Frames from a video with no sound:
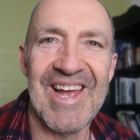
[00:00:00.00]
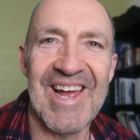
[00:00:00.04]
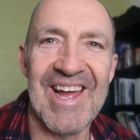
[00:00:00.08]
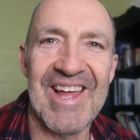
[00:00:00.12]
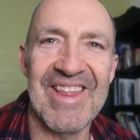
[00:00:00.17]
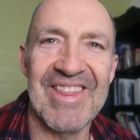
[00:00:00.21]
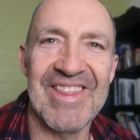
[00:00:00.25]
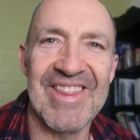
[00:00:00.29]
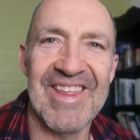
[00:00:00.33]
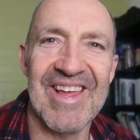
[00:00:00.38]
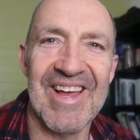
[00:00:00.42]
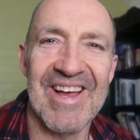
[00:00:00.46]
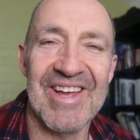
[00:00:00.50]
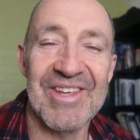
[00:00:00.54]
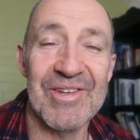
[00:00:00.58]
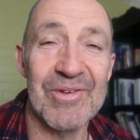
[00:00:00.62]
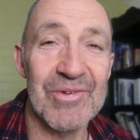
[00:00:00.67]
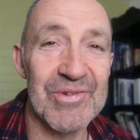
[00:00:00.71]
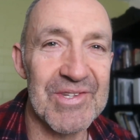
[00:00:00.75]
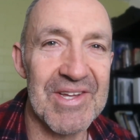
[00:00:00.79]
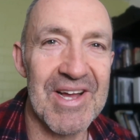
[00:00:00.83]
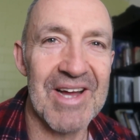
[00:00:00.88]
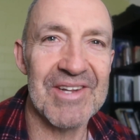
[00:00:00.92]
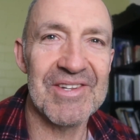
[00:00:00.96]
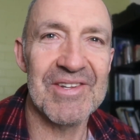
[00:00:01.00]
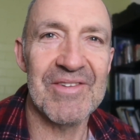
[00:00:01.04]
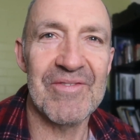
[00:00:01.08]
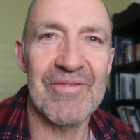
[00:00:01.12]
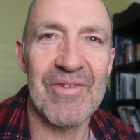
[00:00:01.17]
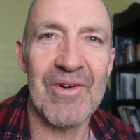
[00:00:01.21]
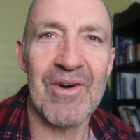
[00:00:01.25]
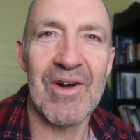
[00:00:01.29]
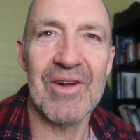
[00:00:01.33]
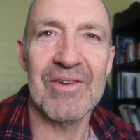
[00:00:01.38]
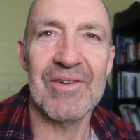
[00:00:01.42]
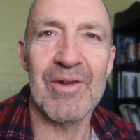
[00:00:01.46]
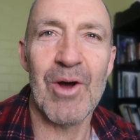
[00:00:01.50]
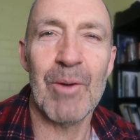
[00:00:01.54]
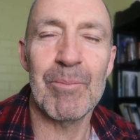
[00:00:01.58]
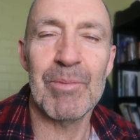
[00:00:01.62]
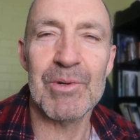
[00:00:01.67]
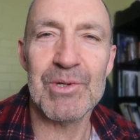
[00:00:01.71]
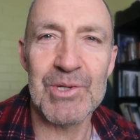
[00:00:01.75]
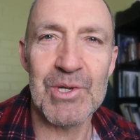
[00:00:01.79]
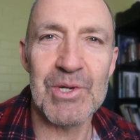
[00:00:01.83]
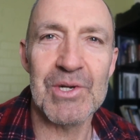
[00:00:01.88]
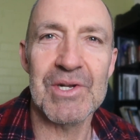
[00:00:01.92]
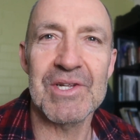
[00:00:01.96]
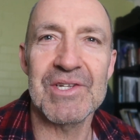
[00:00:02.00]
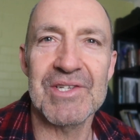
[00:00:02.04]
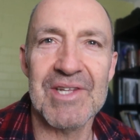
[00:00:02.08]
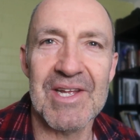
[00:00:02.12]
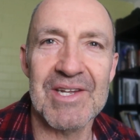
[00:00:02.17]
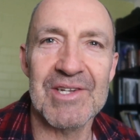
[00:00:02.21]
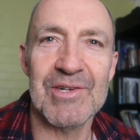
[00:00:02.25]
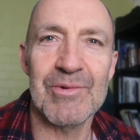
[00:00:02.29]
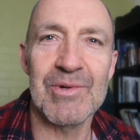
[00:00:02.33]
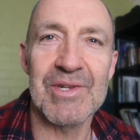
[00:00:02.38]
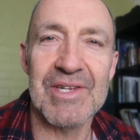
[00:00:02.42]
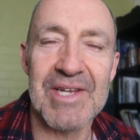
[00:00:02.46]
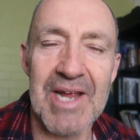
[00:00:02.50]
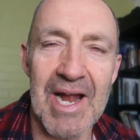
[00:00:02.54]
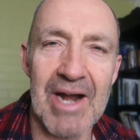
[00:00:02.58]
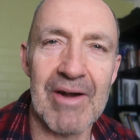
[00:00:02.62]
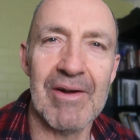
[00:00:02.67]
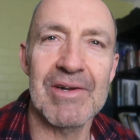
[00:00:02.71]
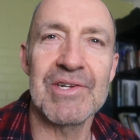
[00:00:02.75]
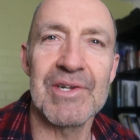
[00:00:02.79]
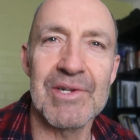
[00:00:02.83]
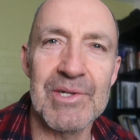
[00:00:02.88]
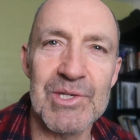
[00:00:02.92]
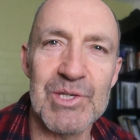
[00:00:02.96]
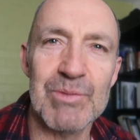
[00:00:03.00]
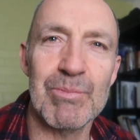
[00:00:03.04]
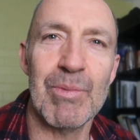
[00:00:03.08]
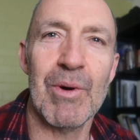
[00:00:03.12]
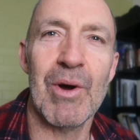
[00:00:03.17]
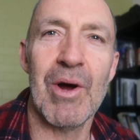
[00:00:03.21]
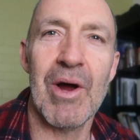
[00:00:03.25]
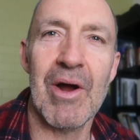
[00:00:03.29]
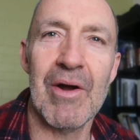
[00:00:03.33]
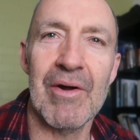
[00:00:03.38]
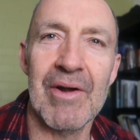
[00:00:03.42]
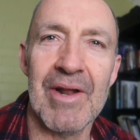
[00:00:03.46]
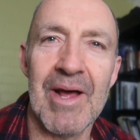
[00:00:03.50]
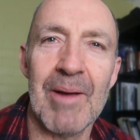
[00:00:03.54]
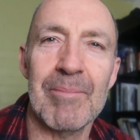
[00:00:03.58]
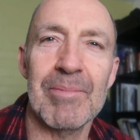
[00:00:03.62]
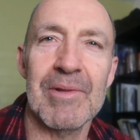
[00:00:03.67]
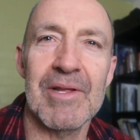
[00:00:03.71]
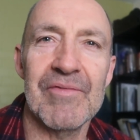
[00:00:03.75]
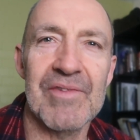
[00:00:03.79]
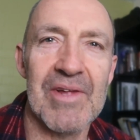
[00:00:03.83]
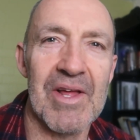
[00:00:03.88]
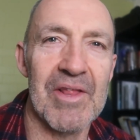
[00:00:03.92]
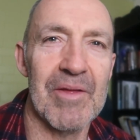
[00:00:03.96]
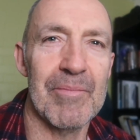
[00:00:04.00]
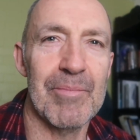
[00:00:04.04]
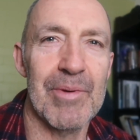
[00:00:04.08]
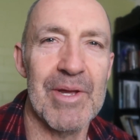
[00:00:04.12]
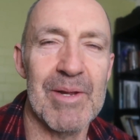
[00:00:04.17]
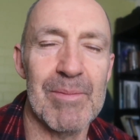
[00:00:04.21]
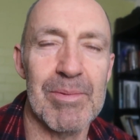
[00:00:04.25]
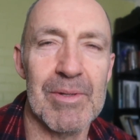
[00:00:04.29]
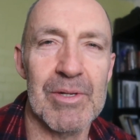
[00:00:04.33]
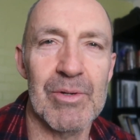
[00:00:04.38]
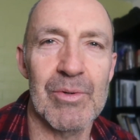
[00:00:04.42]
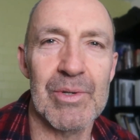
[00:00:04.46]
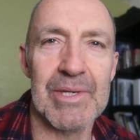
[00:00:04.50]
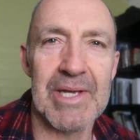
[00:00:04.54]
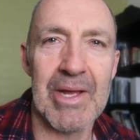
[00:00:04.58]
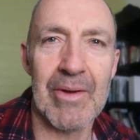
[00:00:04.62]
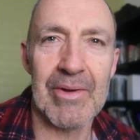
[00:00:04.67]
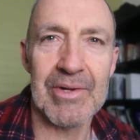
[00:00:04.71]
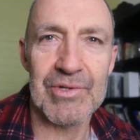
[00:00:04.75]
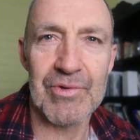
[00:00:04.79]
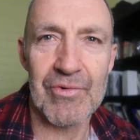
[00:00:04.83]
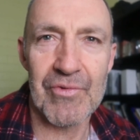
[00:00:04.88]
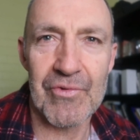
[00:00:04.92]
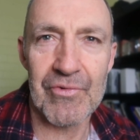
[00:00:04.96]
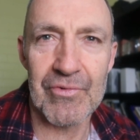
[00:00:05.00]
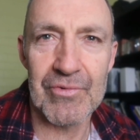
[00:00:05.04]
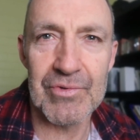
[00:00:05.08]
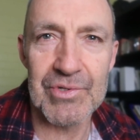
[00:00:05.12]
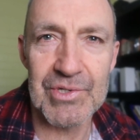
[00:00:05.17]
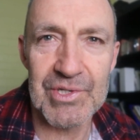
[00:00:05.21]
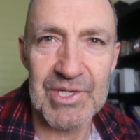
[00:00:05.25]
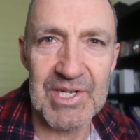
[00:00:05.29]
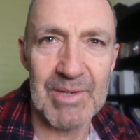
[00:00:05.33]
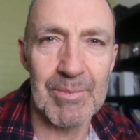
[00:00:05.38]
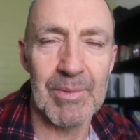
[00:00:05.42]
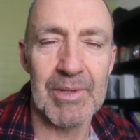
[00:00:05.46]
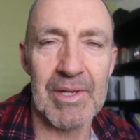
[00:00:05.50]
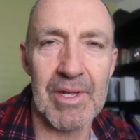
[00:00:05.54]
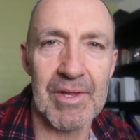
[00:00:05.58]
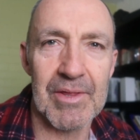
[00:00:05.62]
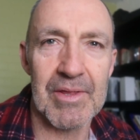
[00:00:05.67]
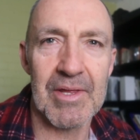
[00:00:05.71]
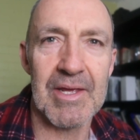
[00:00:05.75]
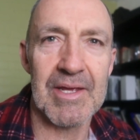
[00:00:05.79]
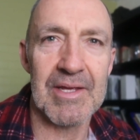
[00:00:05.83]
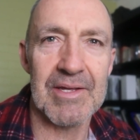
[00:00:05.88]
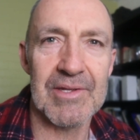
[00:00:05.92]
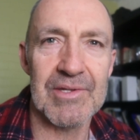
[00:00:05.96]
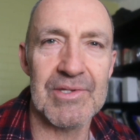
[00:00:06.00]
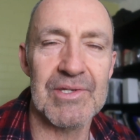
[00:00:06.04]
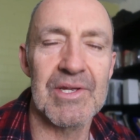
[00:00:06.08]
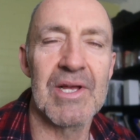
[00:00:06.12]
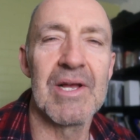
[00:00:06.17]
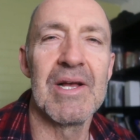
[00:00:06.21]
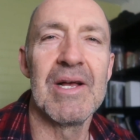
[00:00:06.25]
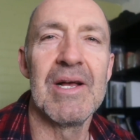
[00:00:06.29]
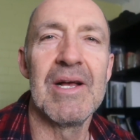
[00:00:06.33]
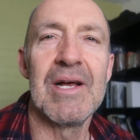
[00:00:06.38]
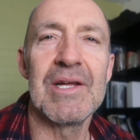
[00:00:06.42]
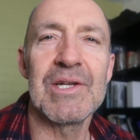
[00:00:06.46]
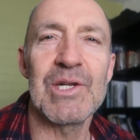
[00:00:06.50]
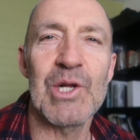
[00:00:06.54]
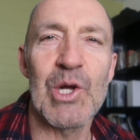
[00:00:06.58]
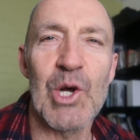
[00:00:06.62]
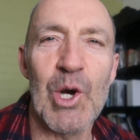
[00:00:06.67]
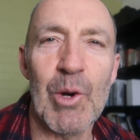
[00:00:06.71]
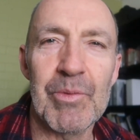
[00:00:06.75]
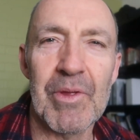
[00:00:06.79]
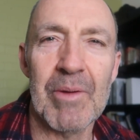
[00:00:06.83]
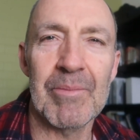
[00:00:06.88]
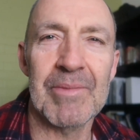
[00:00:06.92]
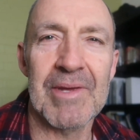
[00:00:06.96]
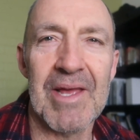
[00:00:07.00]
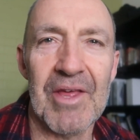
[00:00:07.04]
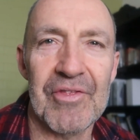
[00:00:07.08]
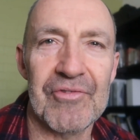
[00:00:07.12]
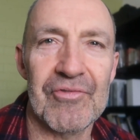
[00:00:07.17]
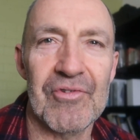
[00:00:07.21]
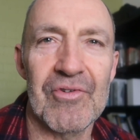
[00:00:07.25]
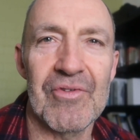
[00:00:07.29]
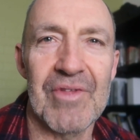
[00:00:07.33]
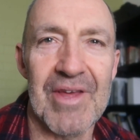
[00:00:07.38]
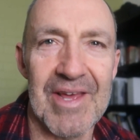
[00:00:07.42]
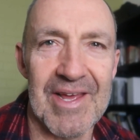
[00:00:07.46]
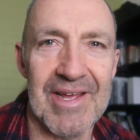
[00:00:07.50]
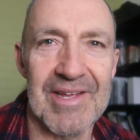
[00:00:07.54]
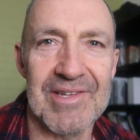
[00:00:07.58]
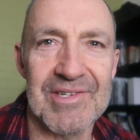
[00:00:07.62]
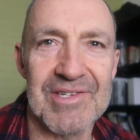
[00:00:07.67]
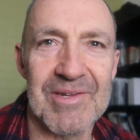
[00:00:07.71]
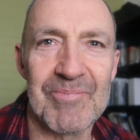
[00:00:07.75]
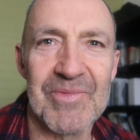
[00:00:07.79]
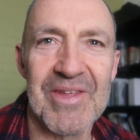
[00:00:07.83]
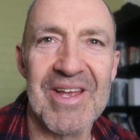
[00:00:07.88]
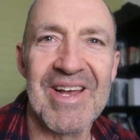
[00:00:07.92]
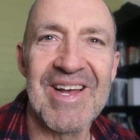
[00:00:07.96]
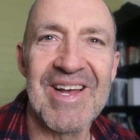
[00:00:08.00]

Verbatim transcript: And uh, you'll start to find opportunities then to encourage and inspire and uplift other people who are going through similar things, to help them get through theirs.